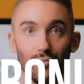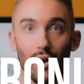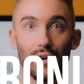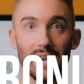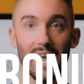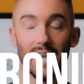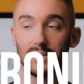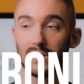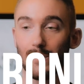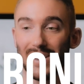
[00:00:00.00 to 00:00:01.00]

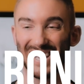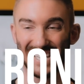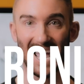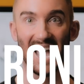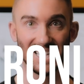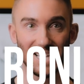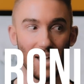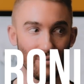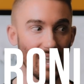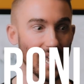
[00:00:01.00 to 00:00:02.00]
Ronin-S. I mean, yeah, it's
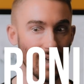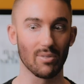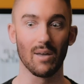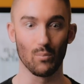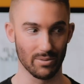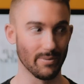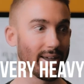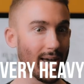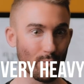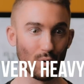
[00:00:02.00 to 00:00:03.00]
heavy, and then with my
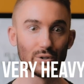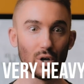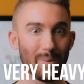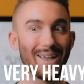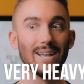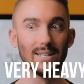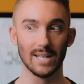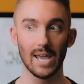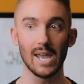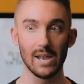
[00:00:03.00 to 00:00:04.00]
camera on top, it is
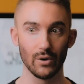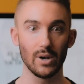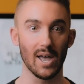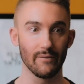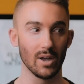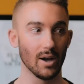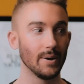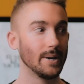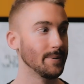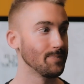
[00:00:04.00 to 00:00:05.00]
even heavier.
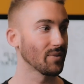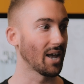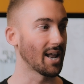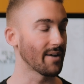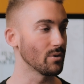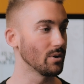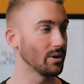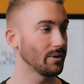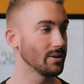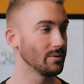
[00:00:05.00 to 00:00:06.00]
And
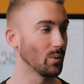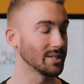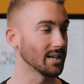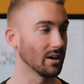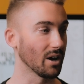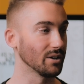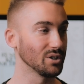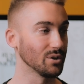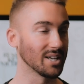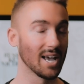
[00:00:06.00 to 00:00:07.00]
every wedding I go
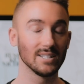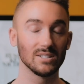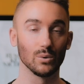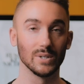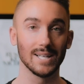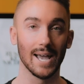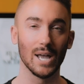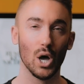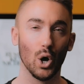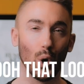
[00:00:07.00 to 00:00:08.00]
to, the guests always say,
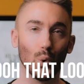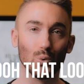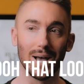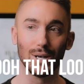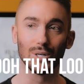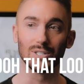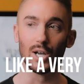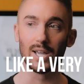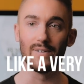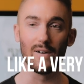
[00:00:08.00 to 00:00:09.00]
oh, that looks
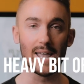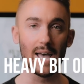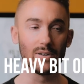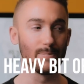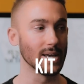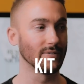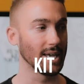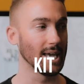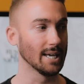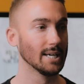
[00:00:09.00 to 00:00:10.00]
like a very heavy bit of
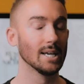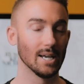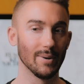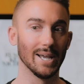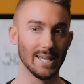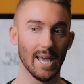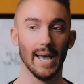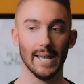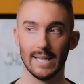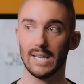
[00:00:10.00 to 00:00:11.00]
kit. And I'm like,
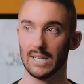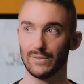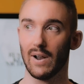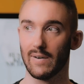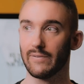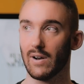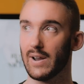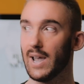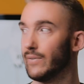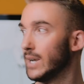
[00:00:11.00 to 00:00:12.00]
yeah, it is very
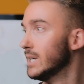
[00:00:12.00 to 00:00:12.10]
heavy.